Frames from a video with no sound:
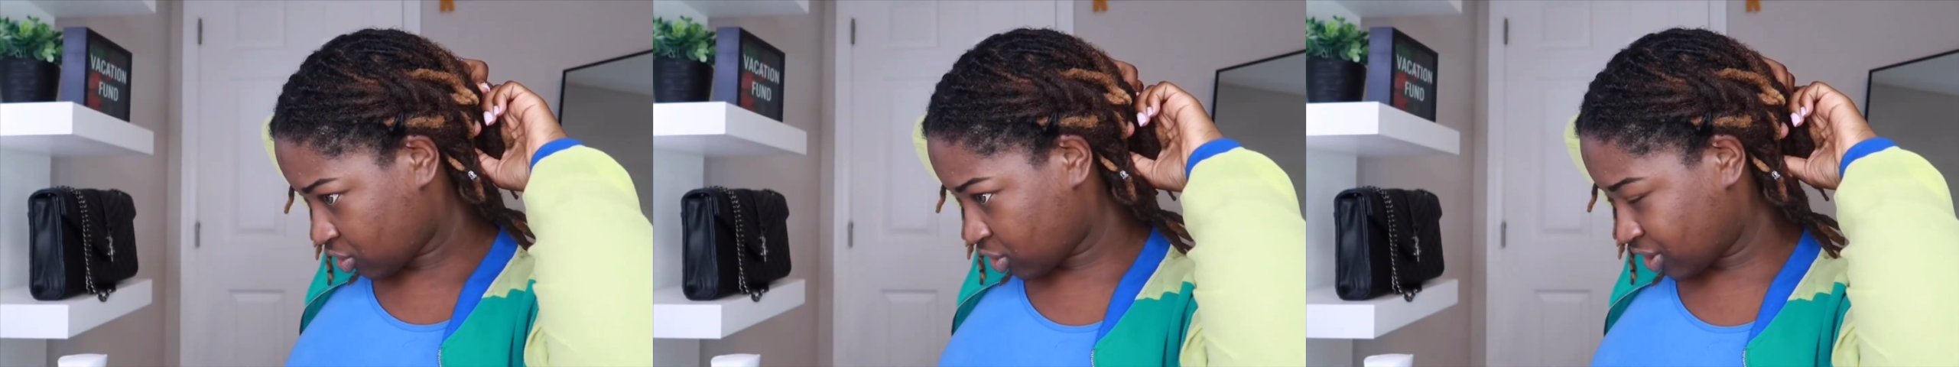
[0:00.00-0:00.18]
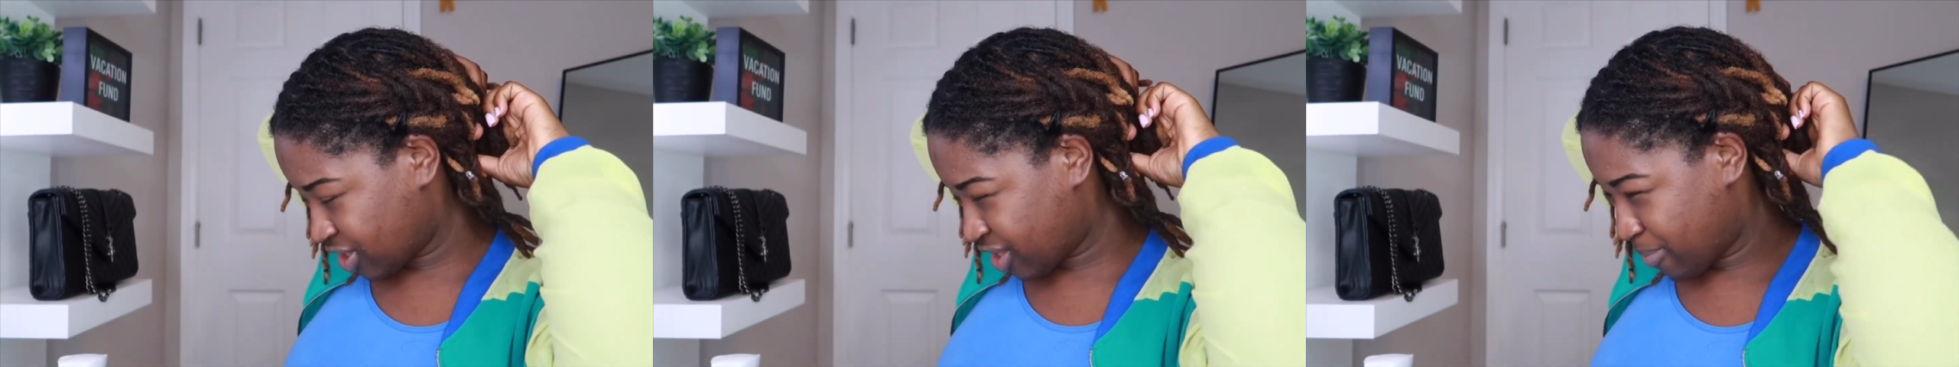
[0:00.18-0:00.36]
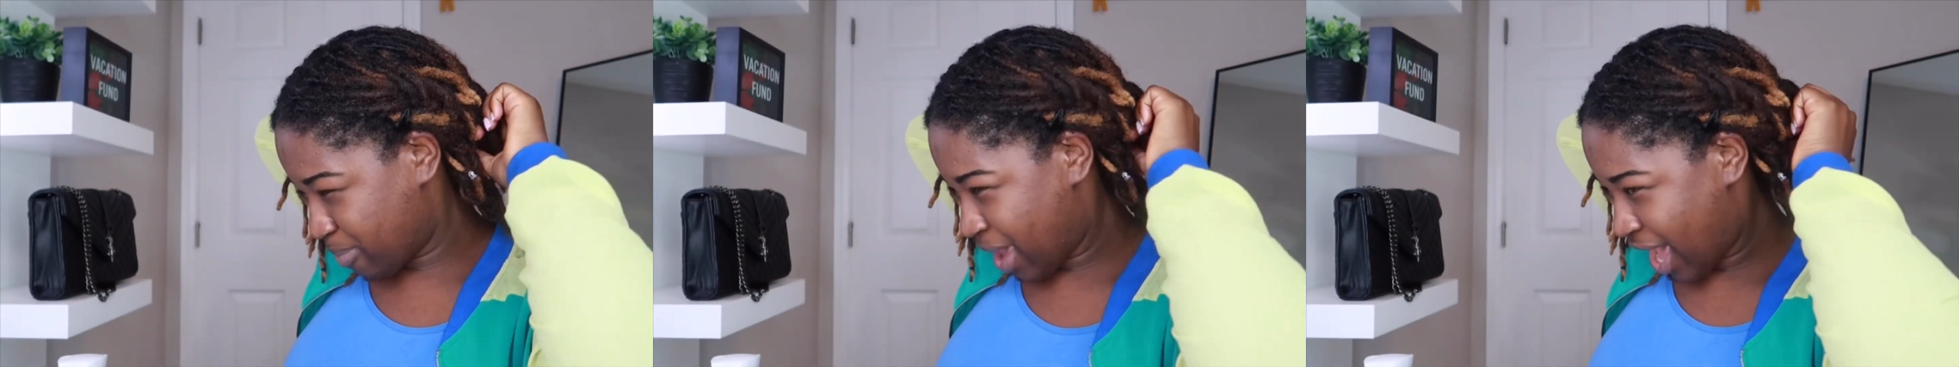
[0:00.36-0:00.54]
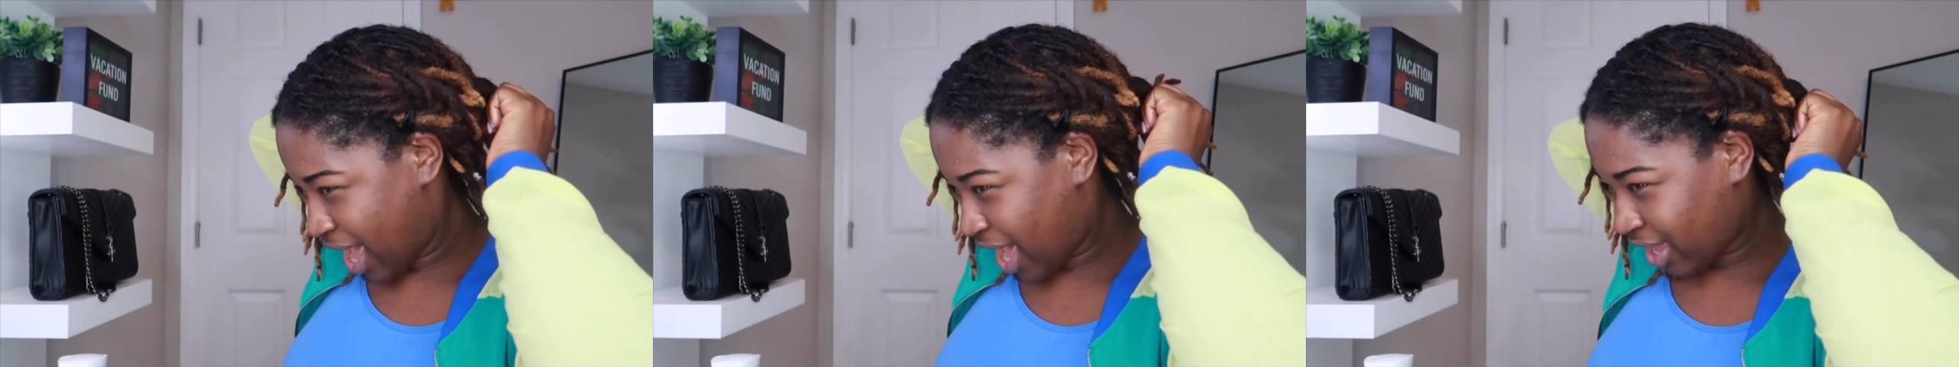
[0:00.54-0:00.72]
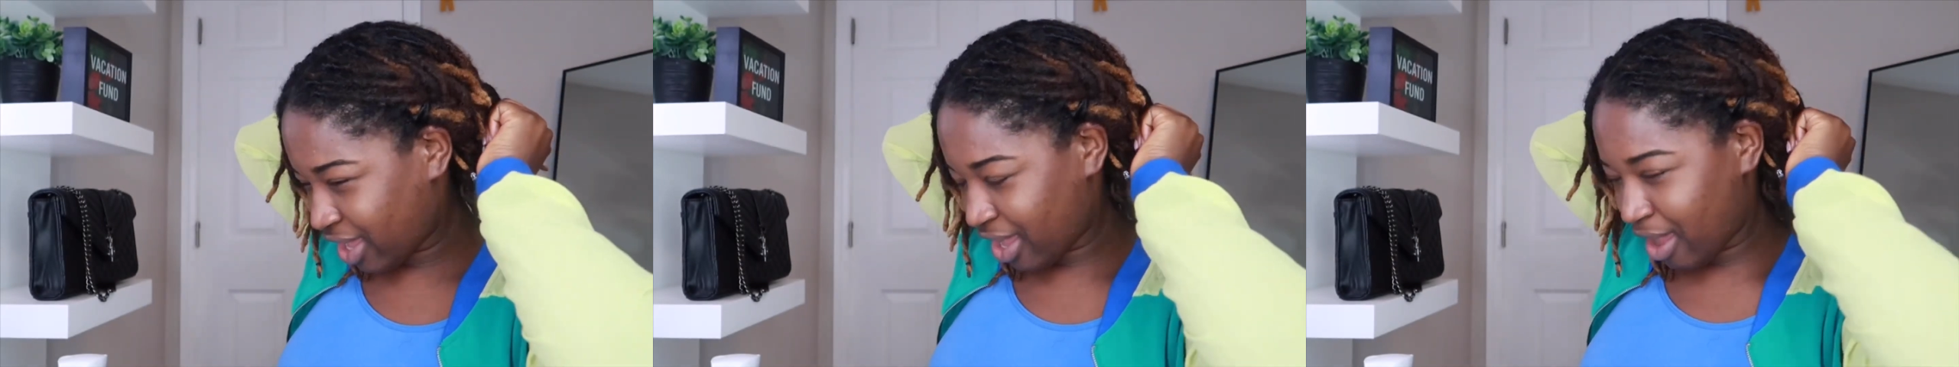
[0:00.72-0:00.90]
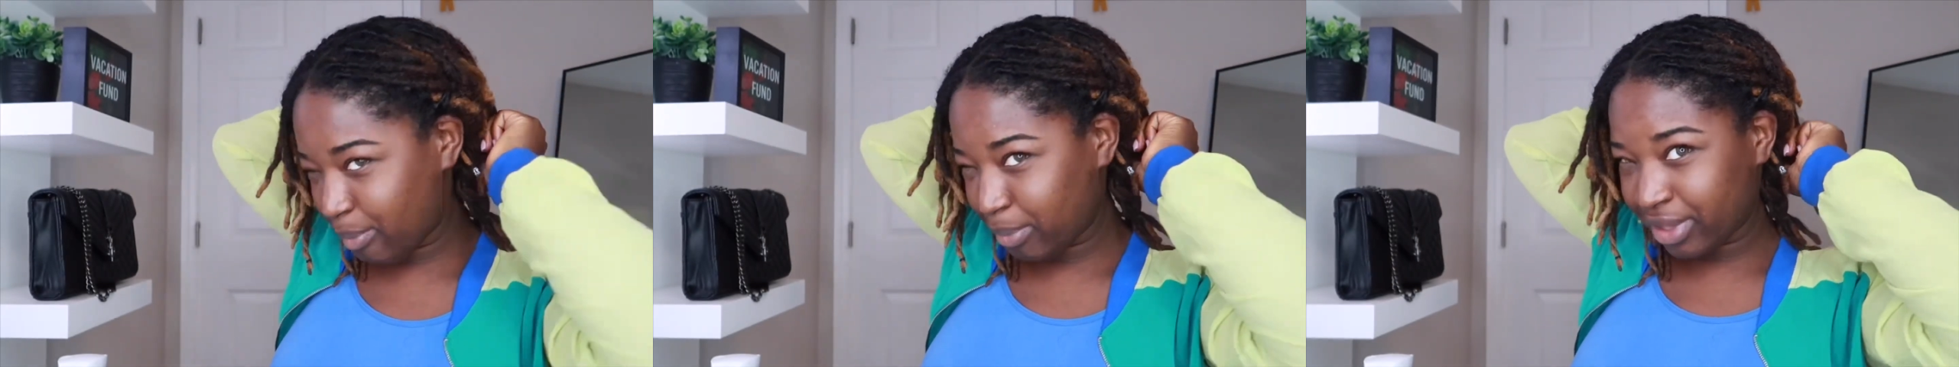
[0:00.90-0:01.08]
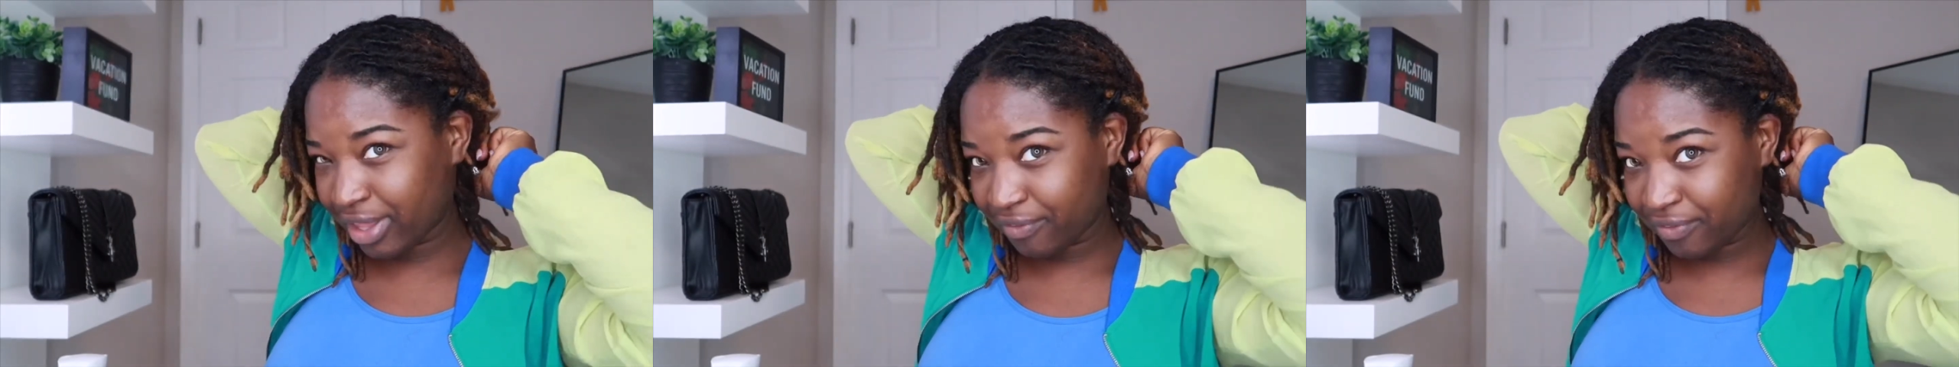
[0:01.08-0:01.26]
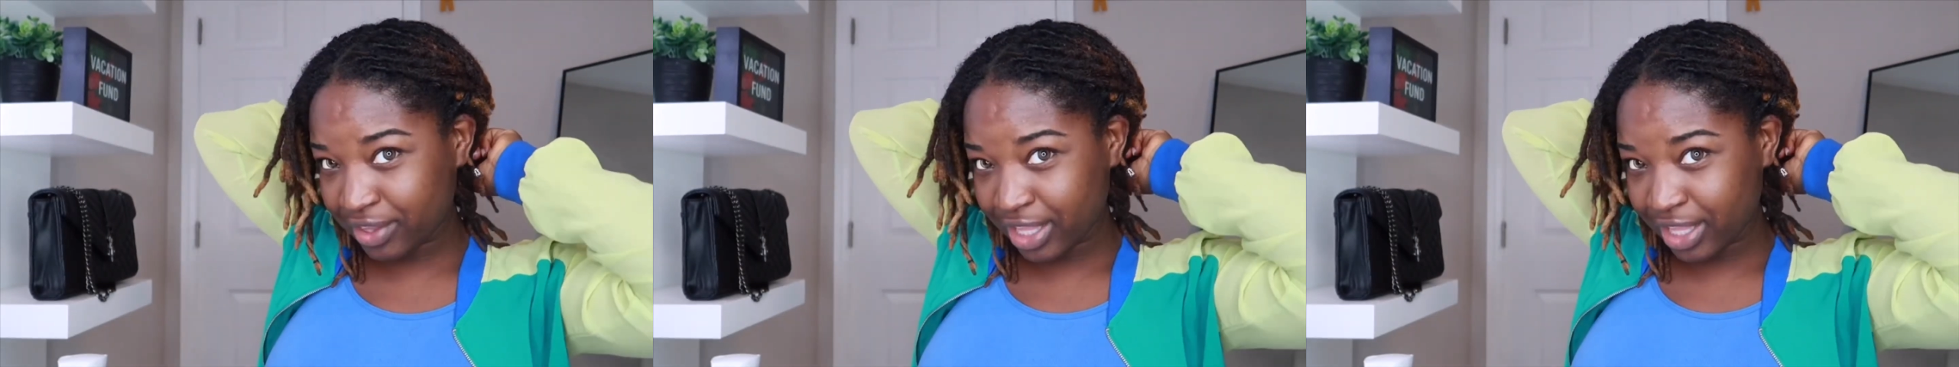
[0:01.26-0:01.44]
The bag, I mean,
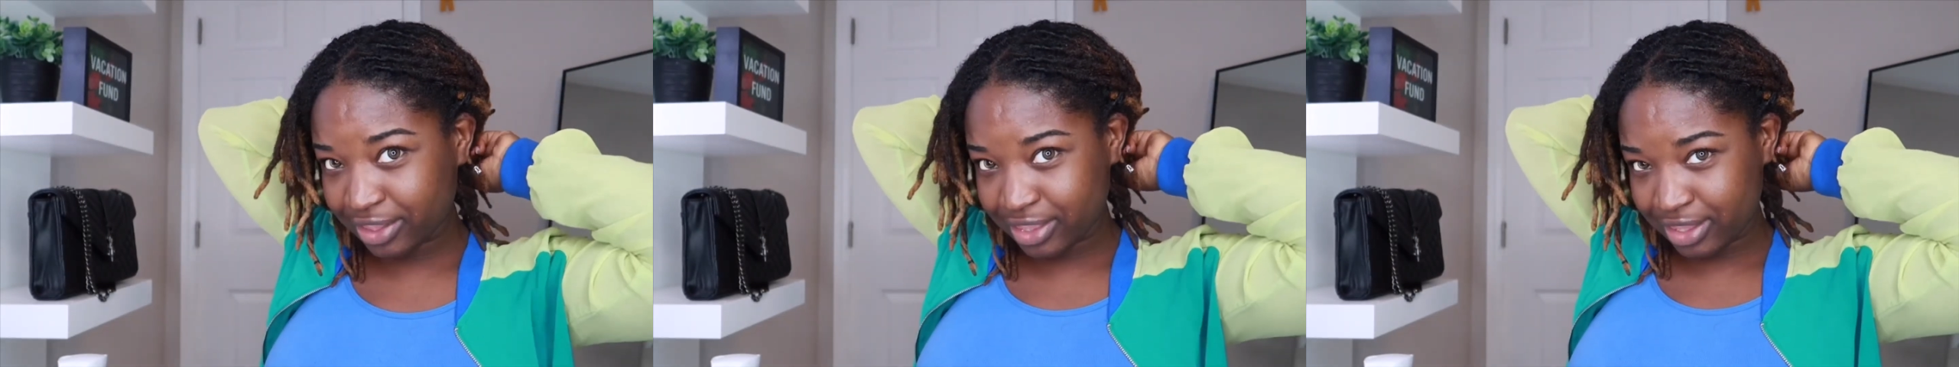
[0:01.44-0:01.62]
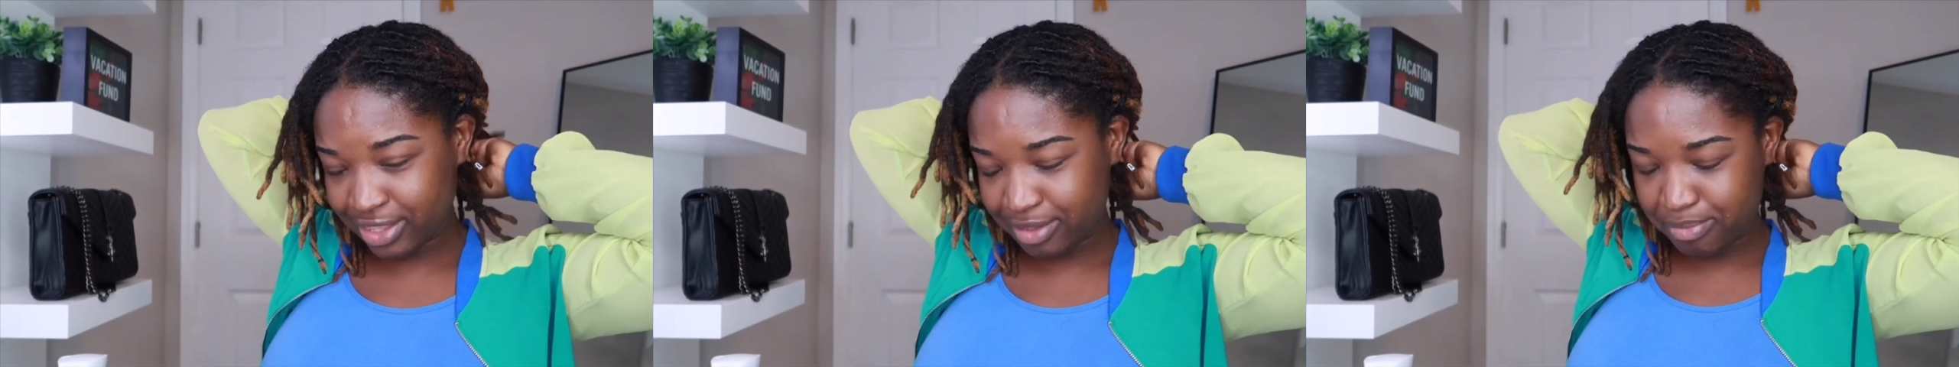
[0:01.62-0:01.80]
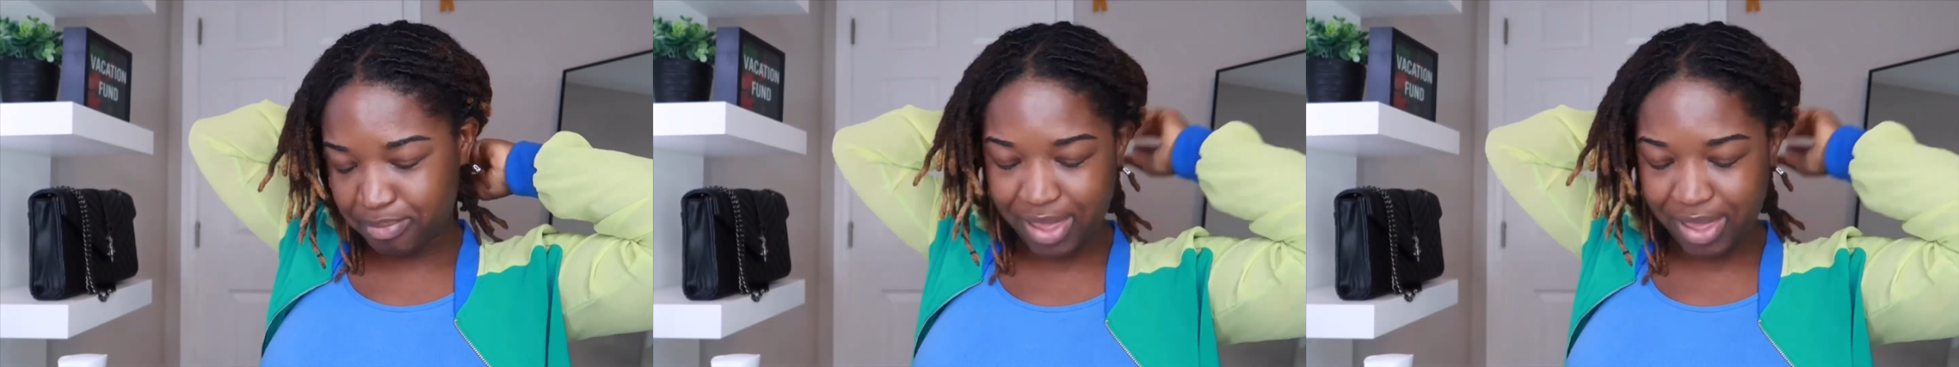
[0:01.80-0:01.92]
I feel like the